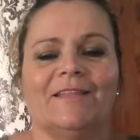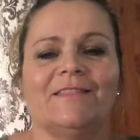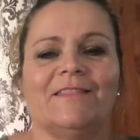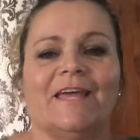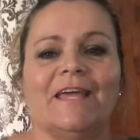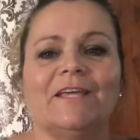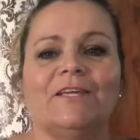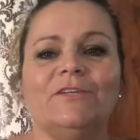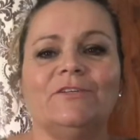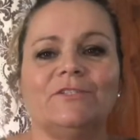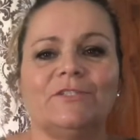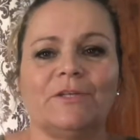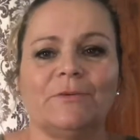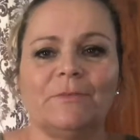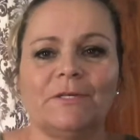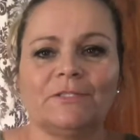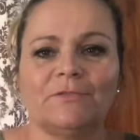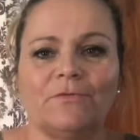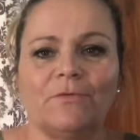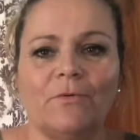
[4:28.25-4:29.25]
thank you so
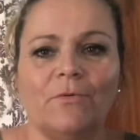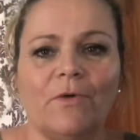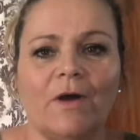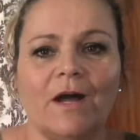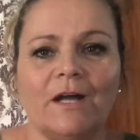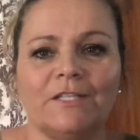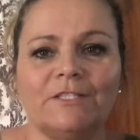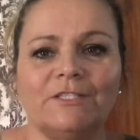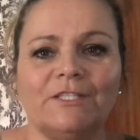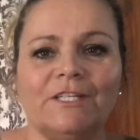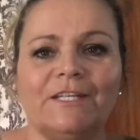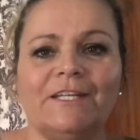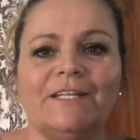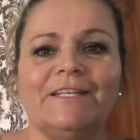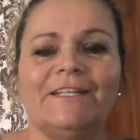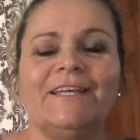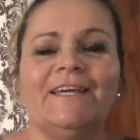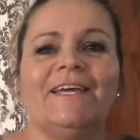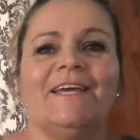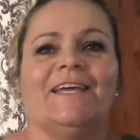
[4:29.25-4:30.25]
much for watching.